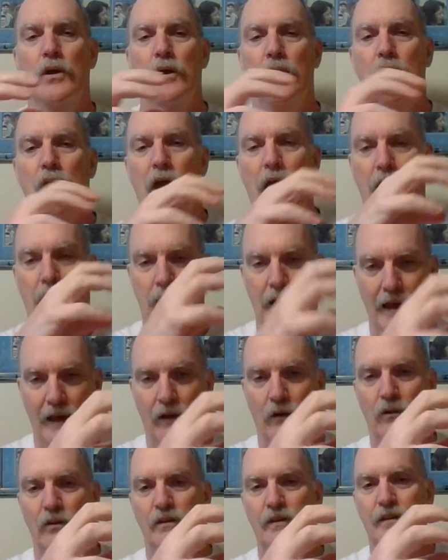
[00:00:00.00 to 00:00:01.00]
and
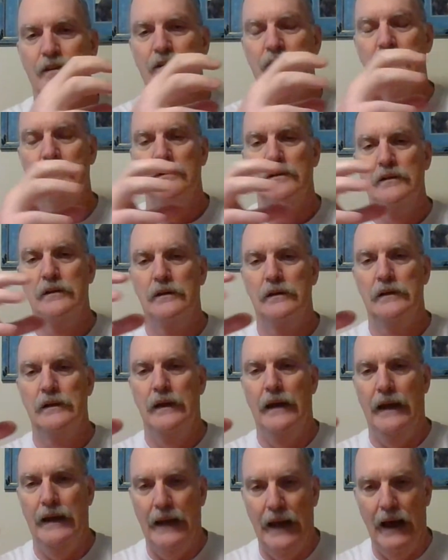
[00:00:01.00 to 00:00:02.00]
health
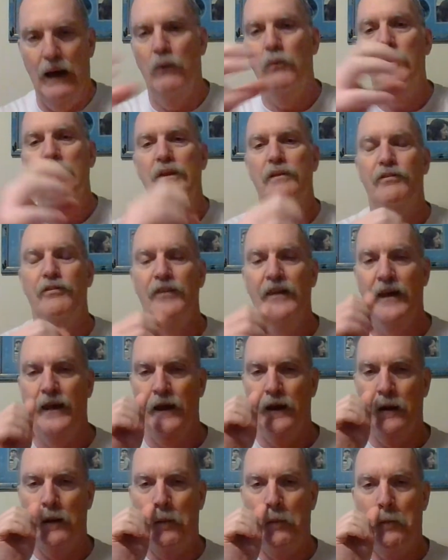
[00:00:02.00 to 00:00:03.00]
and how we
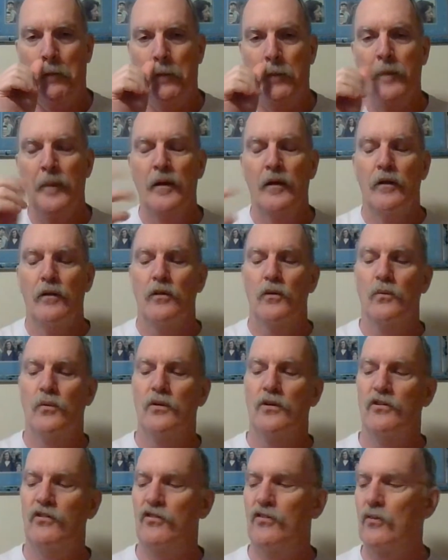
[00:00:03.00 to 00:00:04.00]
think. The
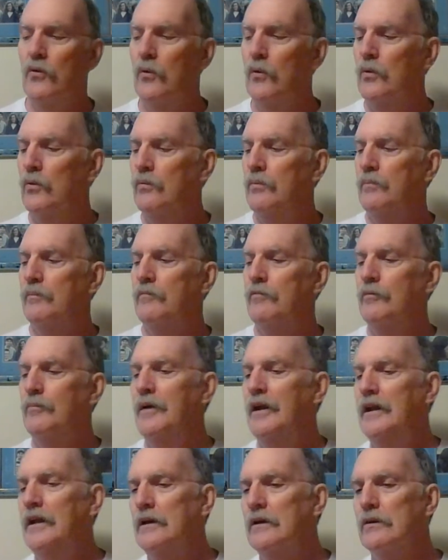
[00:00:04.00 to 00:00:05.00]
word soul for
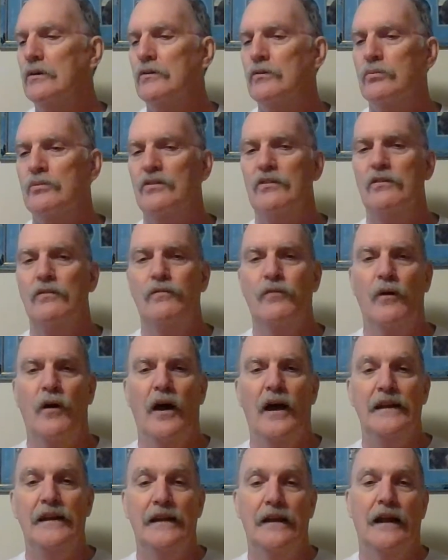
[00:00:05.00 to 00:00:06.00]
many years was
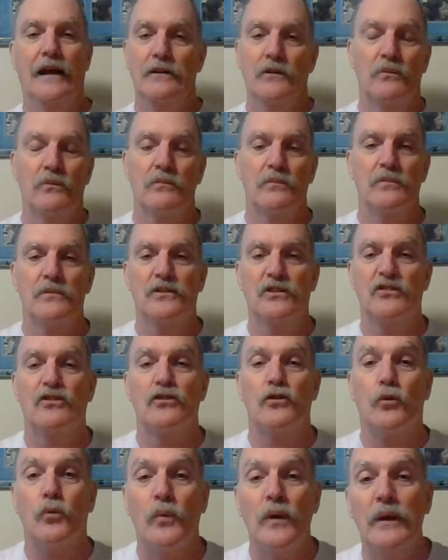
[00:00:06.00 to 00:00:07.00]
defined, and I don't
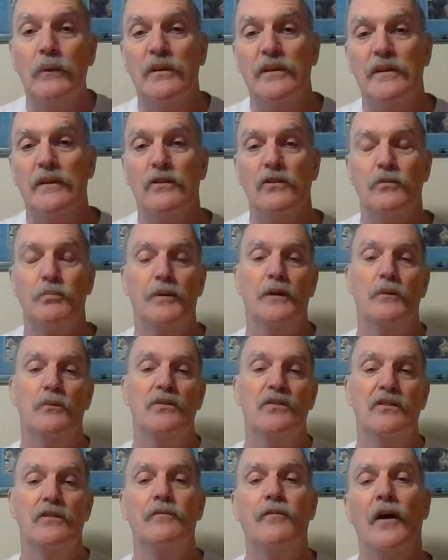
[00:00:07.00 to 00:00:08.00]
disagree with this, but it
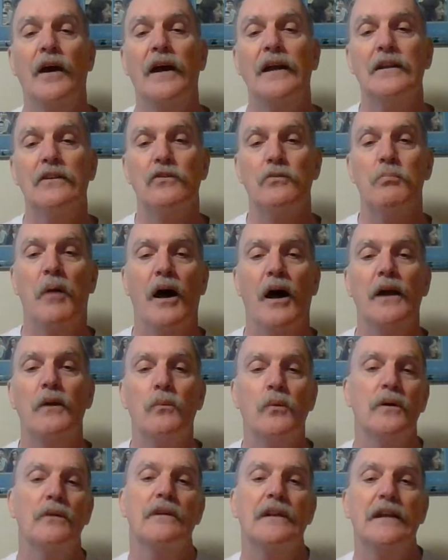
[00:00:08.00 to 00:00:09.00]
was defined as mind,
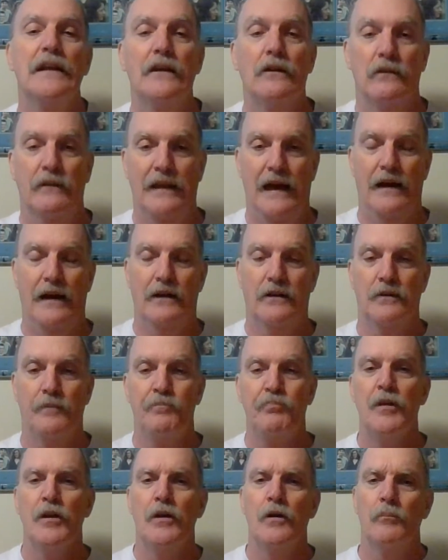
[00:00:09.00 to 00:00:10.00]
will, and intellect.
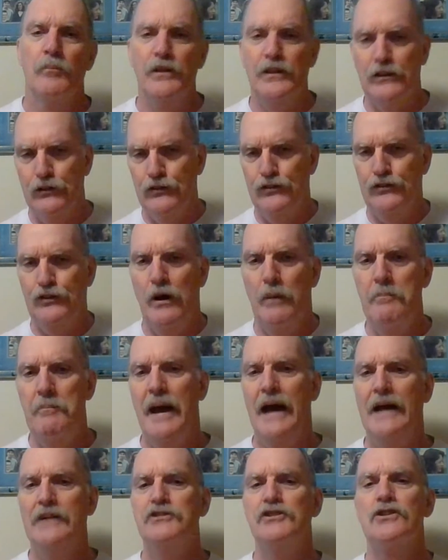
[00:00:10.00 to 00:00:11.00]
But there's a
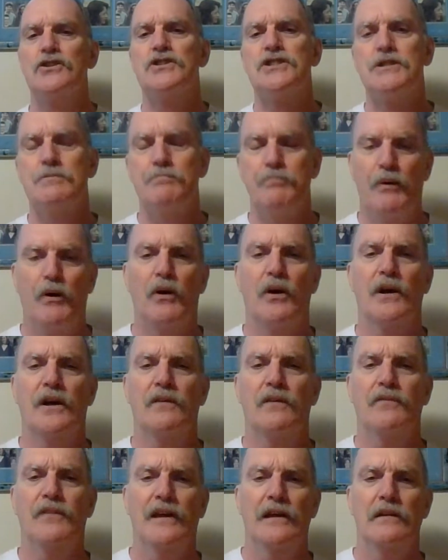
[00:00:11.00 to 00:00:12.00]
magic
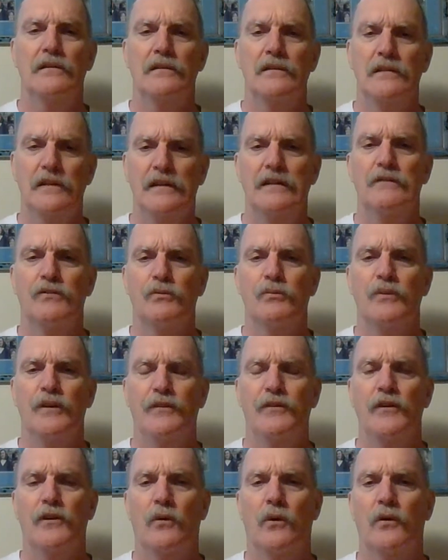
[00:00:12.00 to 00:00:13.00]
spark that lives
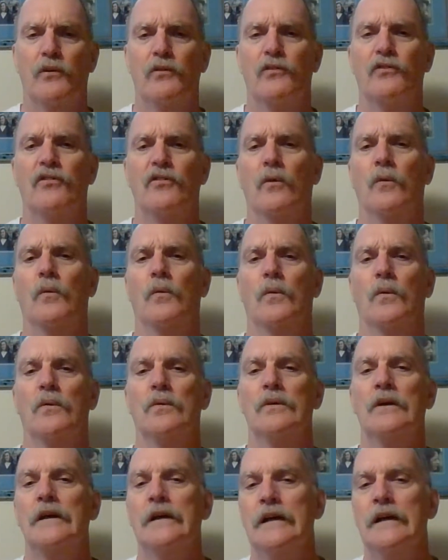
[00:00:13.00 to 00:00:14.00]
within our soul.
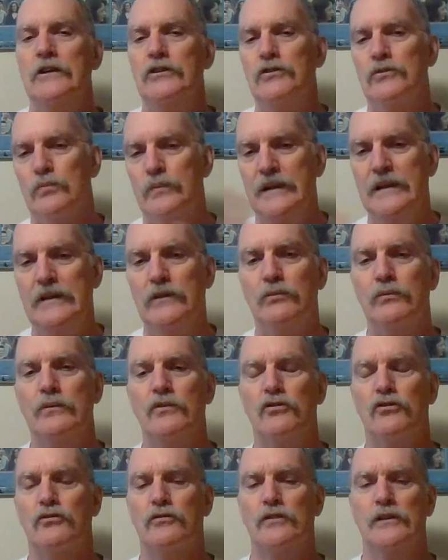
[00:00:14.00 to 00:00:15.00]
As you read through the
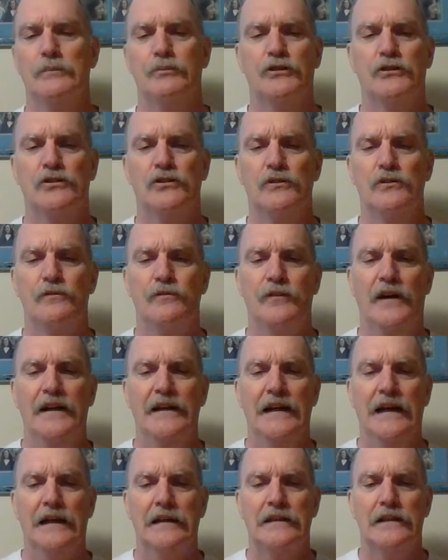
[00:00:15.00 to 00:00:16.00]
scriptures, you find
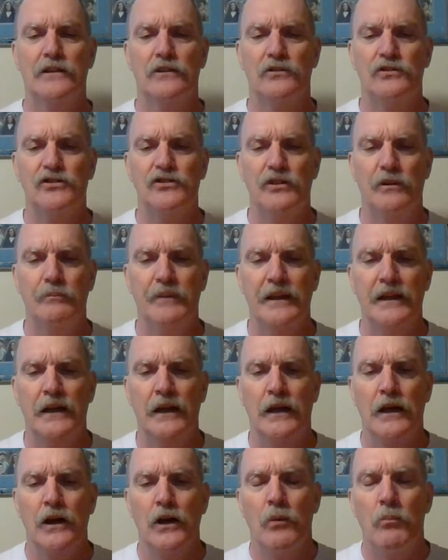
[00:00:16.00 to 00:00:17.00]
out that there's something
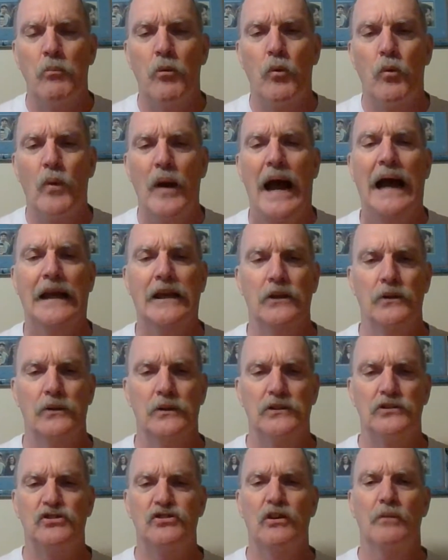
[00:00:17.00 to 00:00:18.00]

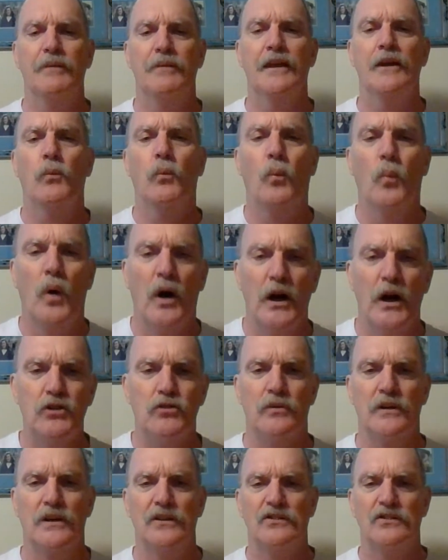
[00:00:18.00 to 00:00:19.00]
miraculous, something
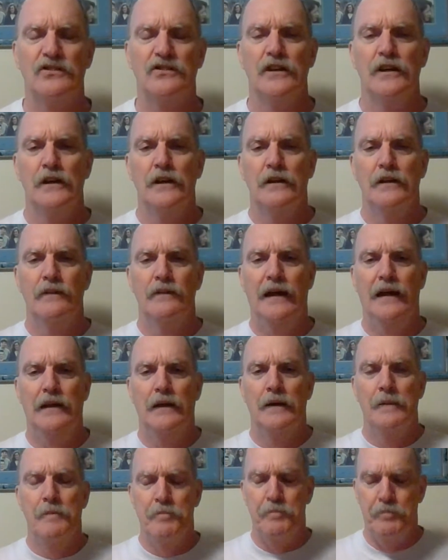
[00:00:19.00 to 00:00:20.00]
wondrous, that
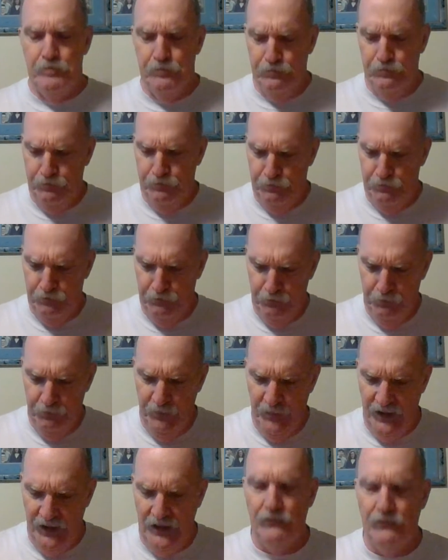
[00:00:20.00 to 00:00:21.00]

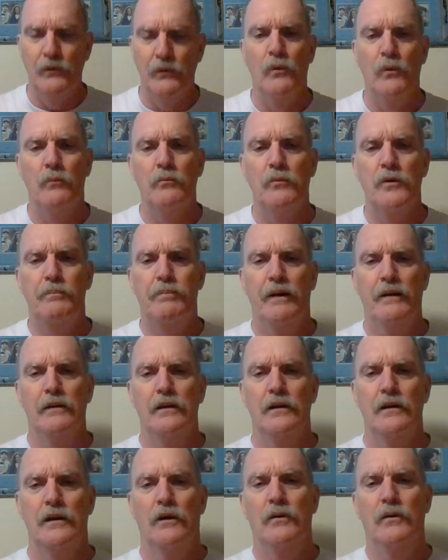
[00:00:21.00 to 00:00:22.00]
even when
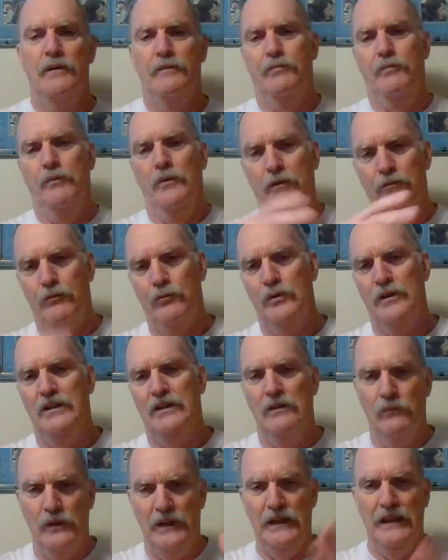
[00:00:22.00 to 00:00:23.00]
if
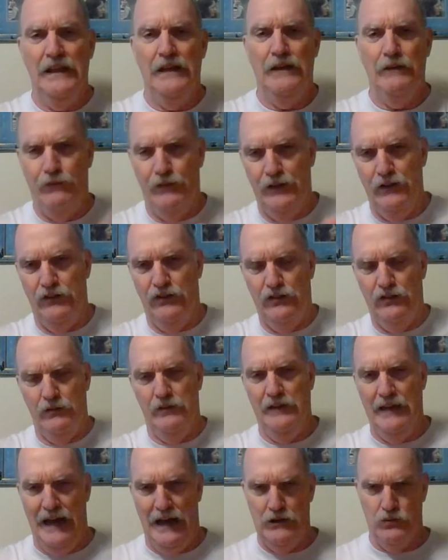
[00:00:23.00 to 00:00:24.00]
we leave this
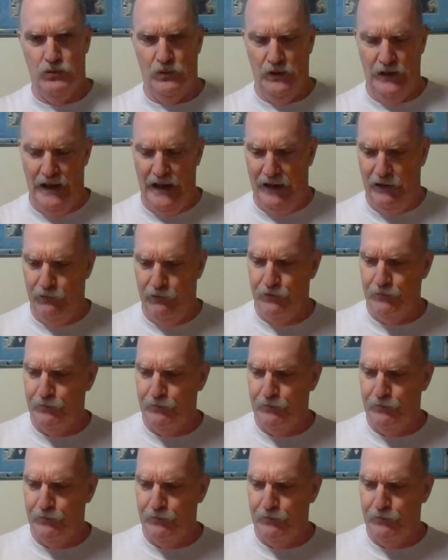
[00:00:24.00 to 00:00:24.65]
natural life